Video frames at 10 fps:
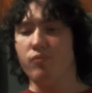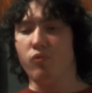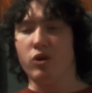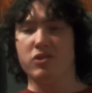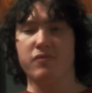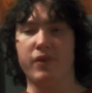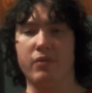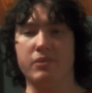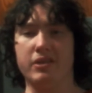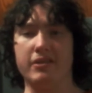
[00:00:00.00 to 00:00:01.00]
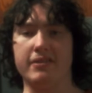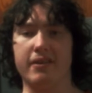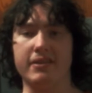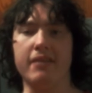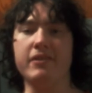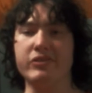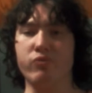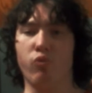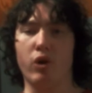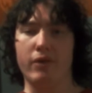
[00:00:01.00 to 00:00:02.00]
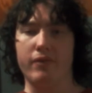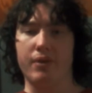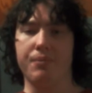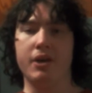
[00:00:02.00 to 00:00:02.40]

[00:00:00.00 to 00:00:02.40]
worst films in the series. At least one of them.